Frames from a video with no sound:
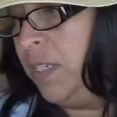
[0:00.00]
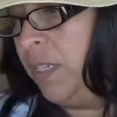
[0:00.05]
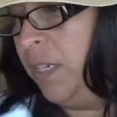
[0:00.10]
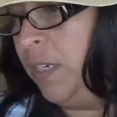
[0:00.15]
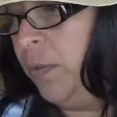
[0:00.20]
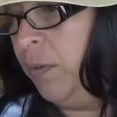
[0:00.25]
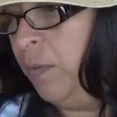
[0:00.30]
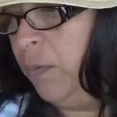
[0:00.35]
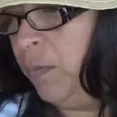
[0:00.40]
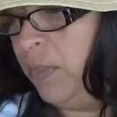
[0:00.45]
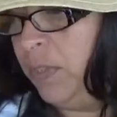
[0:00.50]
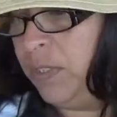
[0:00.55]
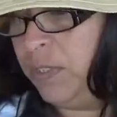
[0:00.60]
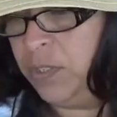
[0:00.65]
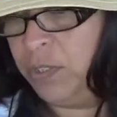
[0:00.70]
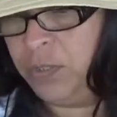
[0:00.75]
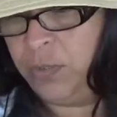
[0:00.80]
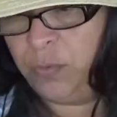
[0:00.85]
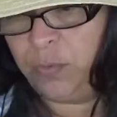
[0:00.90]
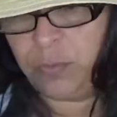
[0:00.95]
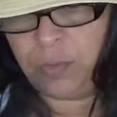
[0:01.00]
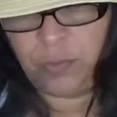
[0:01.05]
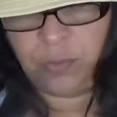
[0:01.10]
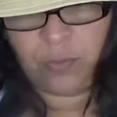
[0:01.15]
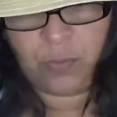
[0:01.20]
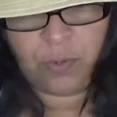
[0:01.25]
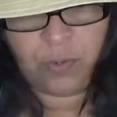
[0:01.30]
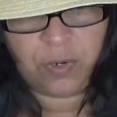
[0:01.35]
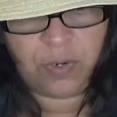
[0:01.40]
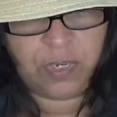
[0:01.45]
do with this New World
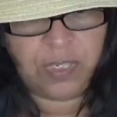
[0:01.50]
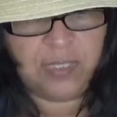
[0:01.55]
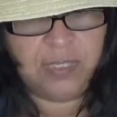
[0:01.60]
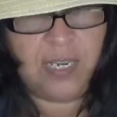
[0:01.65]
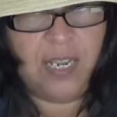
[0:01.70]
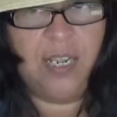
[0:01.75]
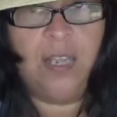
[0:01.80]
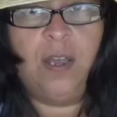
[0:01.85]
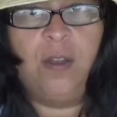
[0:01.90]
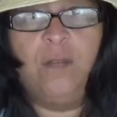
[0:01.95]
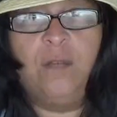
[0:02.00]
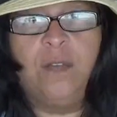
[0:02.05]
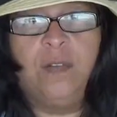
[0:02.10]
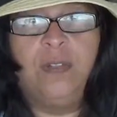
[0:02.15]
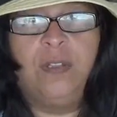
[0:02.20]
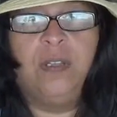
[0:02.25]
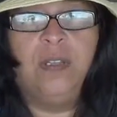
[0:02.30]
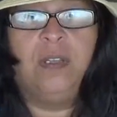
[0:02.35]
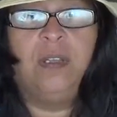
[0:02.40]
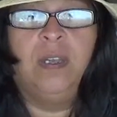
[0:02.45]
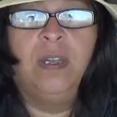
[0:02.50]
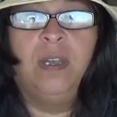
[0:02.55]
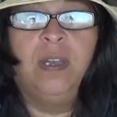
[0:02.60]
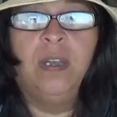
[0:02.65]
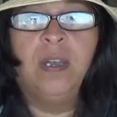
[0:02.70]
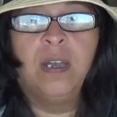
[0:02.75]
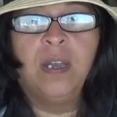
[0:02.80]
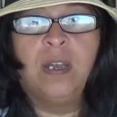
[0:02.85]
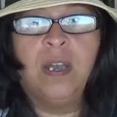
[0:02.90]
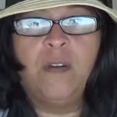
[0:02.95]
Order is take over the
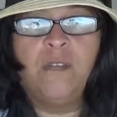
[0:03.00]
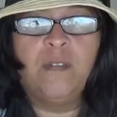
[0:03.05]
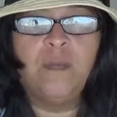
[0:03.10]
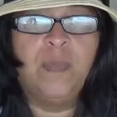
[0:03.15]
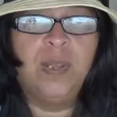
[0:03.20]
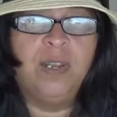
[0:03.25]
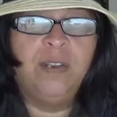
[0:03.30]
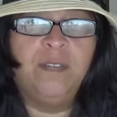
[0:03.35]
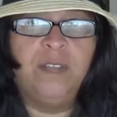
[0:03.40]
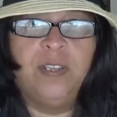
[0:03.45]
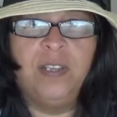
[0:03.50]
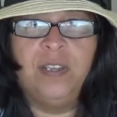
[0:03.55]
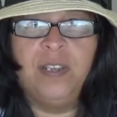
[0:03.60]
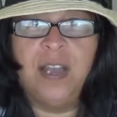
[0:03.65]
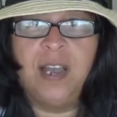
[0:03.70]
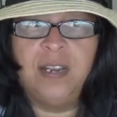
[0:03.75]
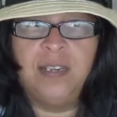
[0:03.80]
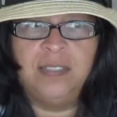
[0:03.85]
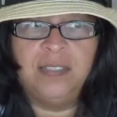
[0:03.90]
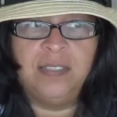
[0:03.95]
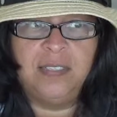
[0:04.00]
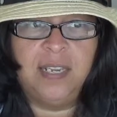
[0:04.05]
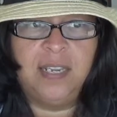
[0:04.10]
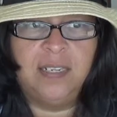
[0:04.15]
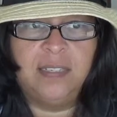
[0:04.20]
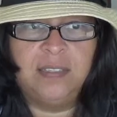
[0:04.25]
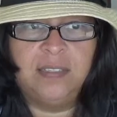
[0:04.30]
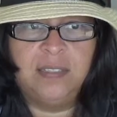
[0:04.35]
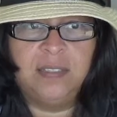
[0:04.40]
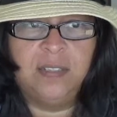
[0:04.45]
government of the United
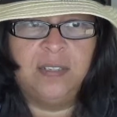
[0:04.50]
States.